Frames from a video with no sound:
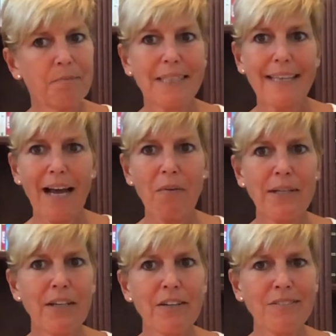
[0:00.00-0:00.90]
but now we
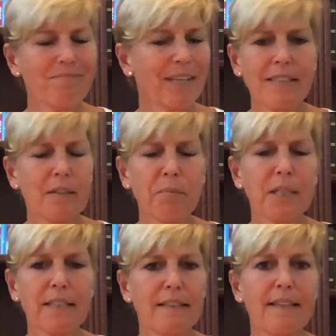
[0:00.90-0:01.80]
know that
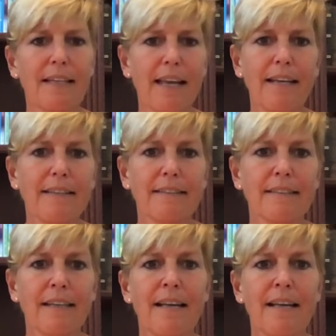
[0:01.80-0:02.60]
simply isn't the case.